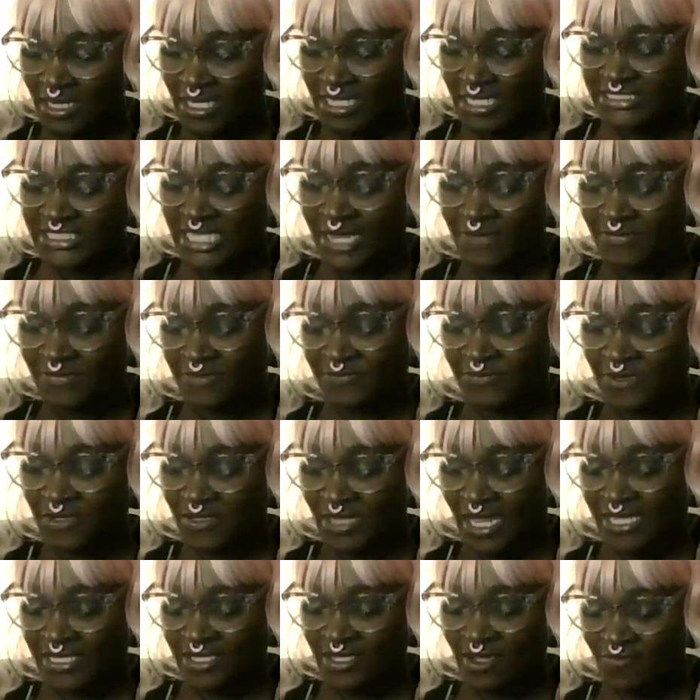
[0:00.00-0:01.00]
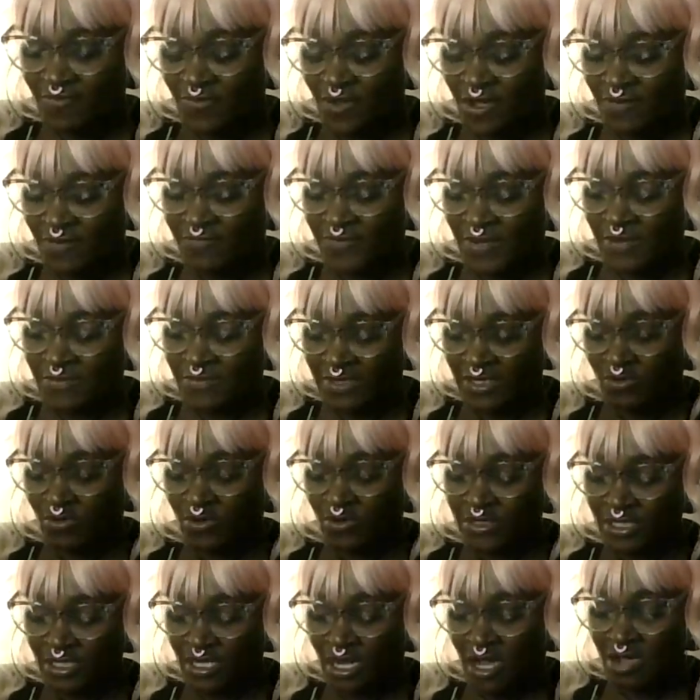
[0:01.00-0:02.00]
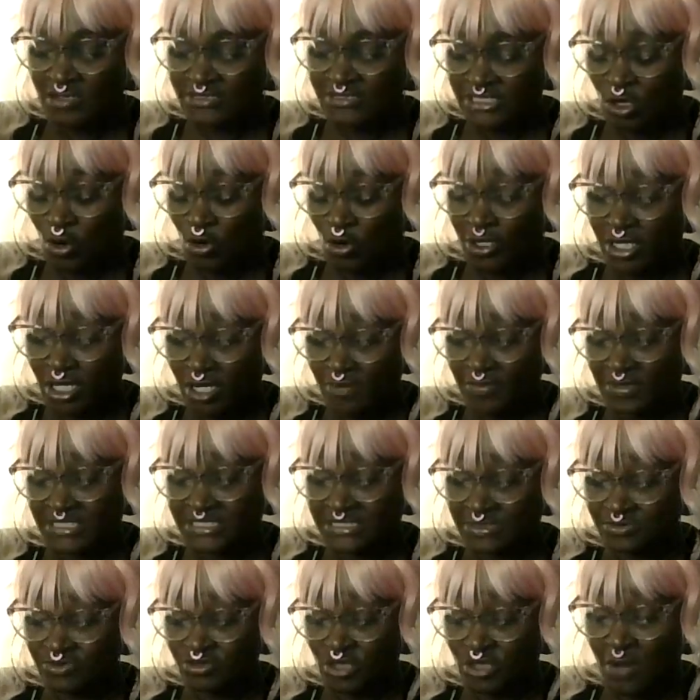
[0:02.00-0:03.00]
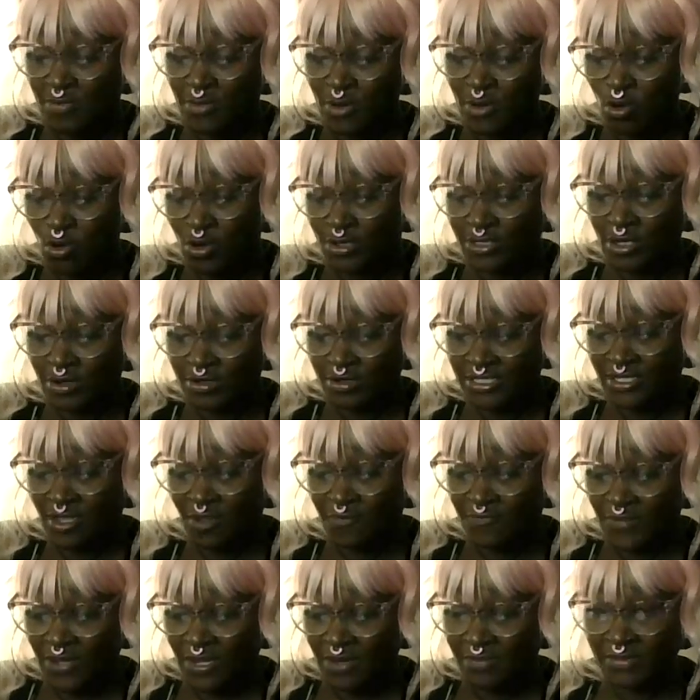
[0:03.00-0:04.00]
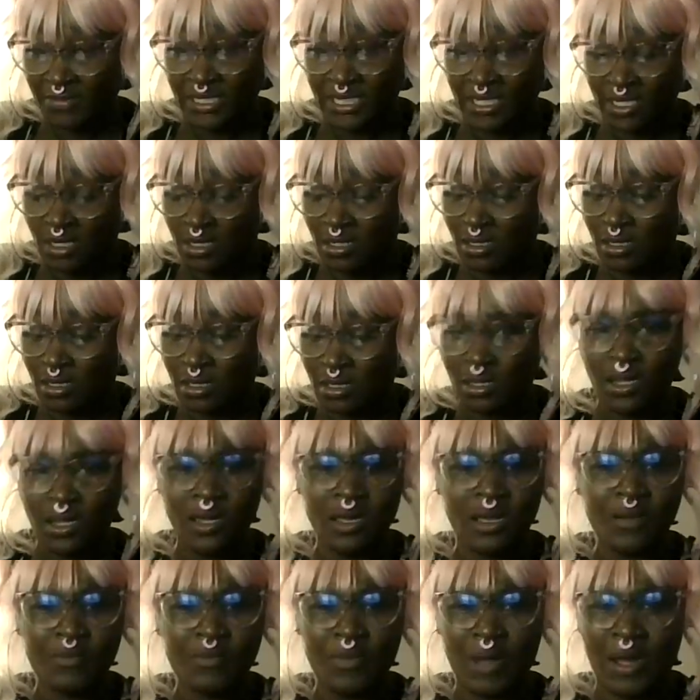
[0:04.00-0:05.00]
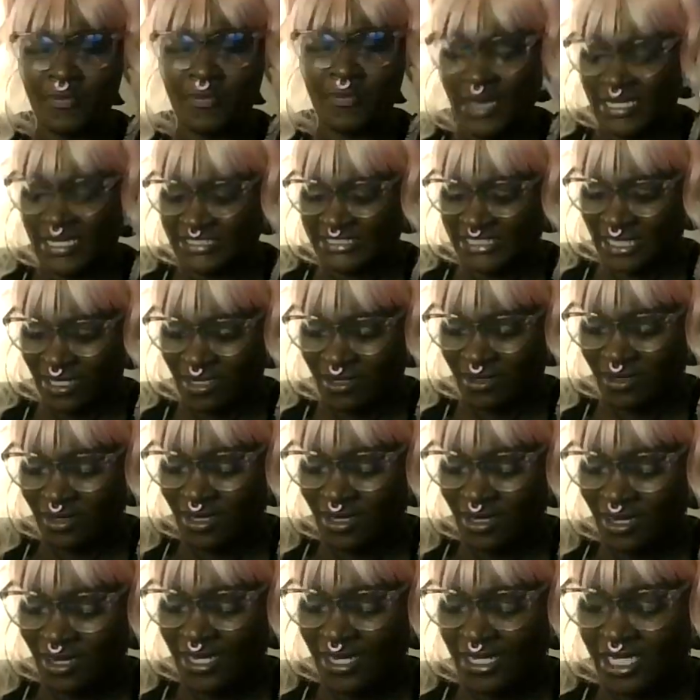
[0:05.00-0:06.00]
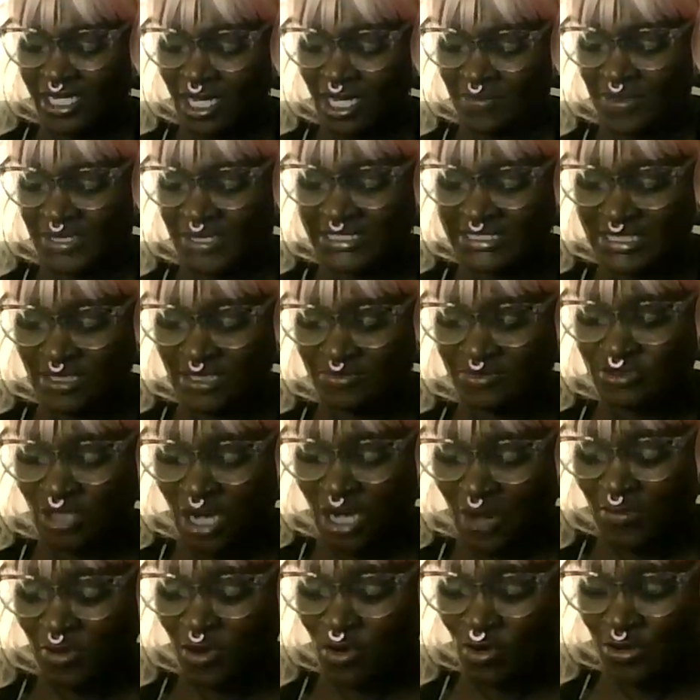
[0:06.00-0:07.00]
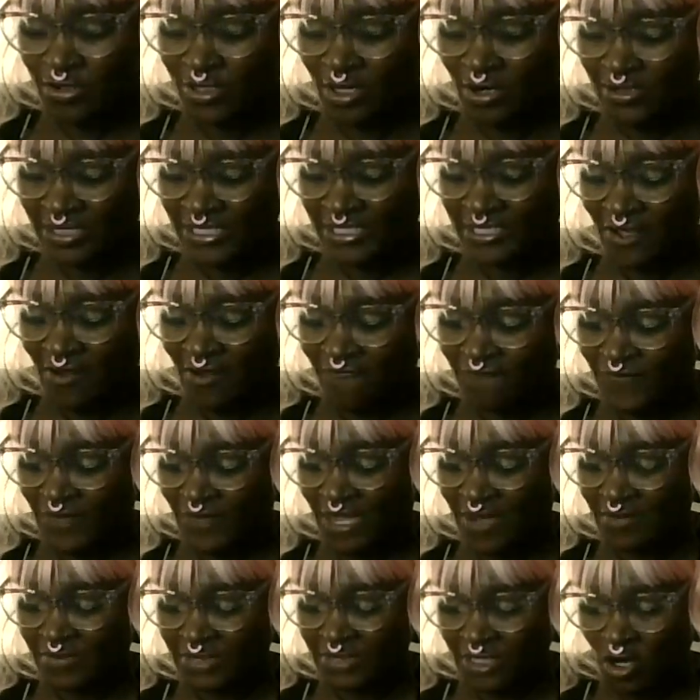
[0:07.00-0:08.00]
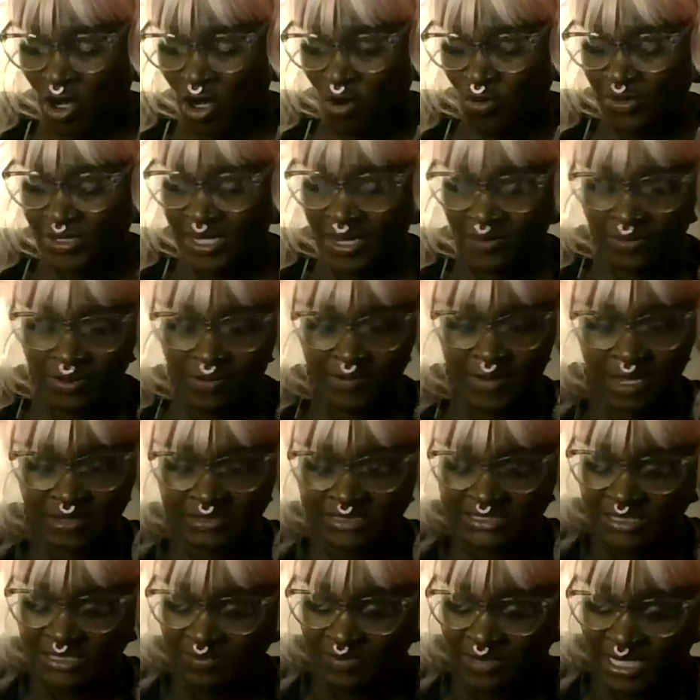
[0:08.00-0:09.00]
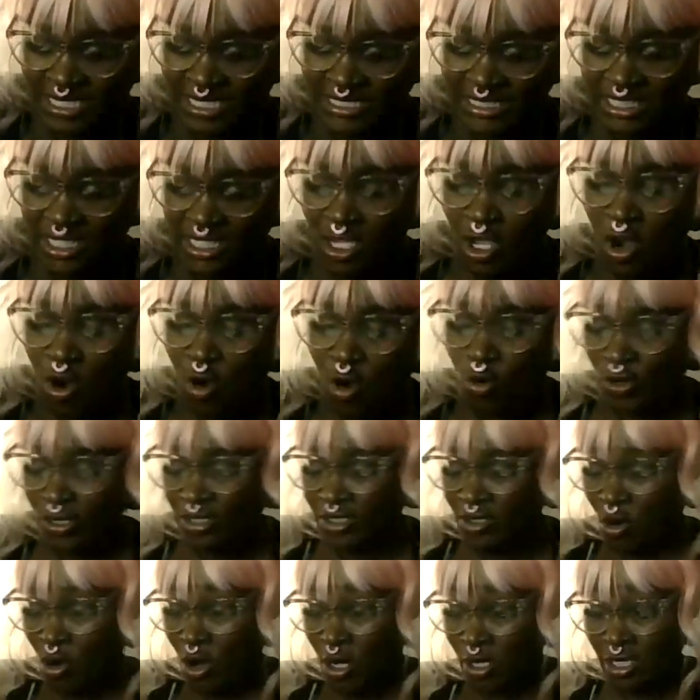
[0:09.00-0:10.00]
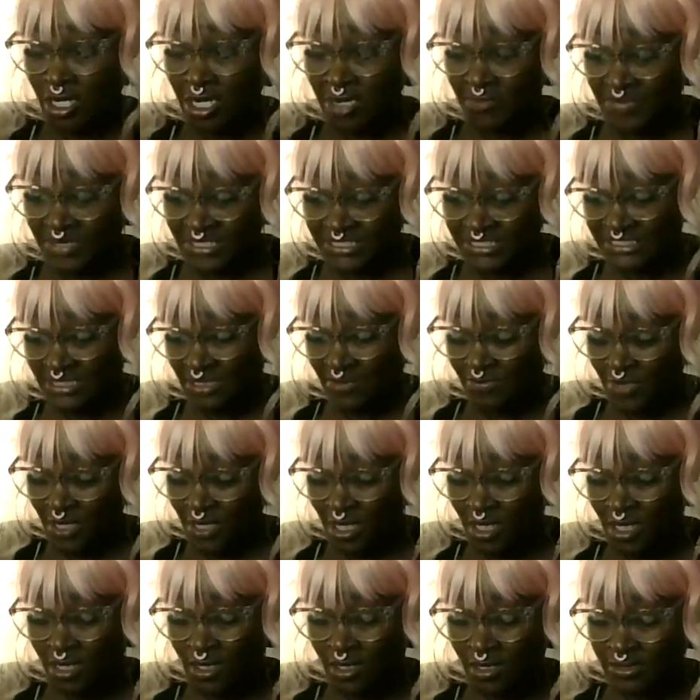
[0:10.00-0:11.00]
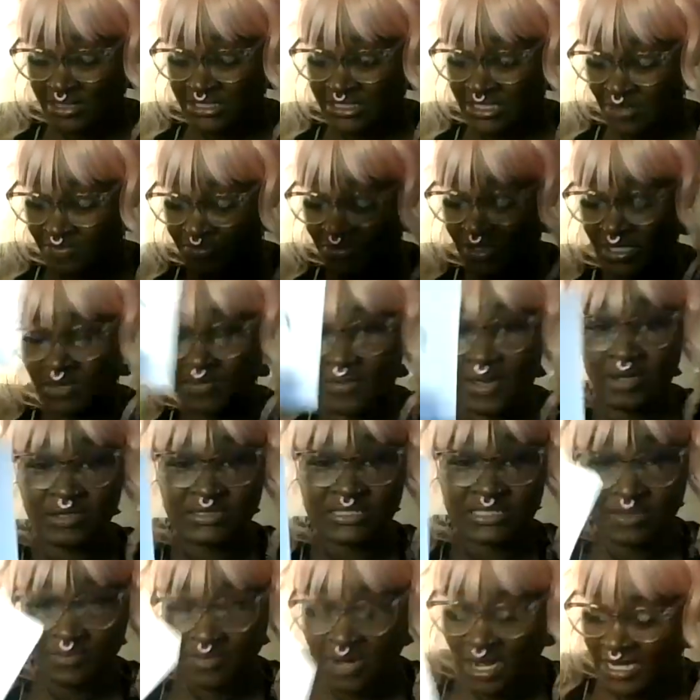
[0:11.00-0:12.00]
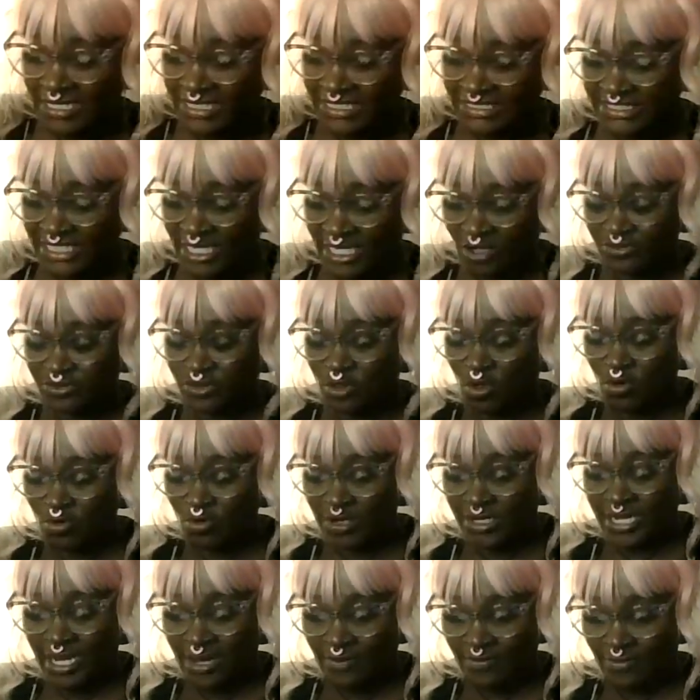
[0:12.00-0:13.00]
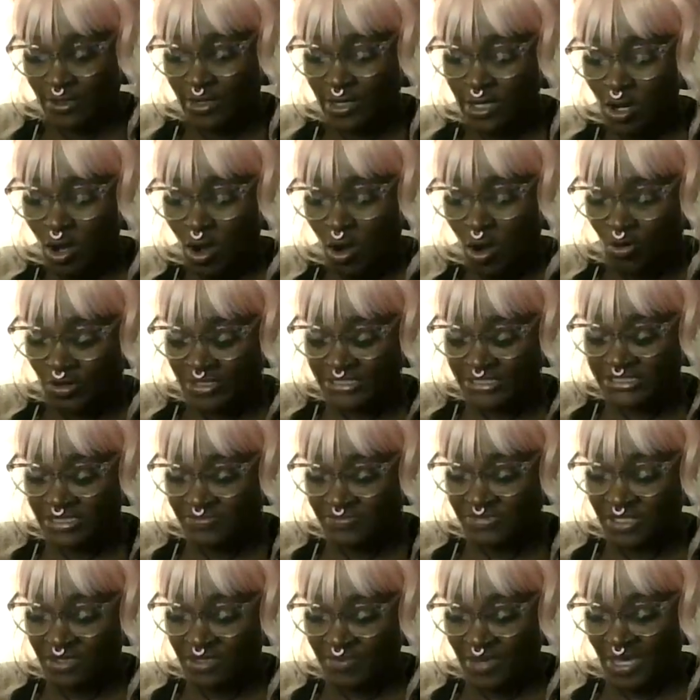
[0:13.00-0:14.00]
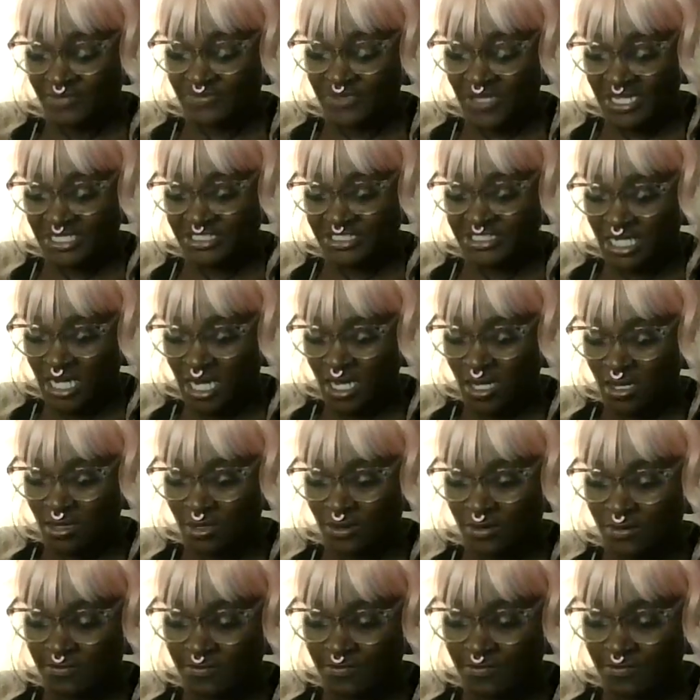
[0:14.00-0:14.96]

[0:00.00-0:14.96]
Definitely feel like your family want to cause, or it could be some drama going on in your family. My bad, child. It could be some drama going on in your family or whatever about some money, or it could be some something about somebody's health or whatever, or something about their job.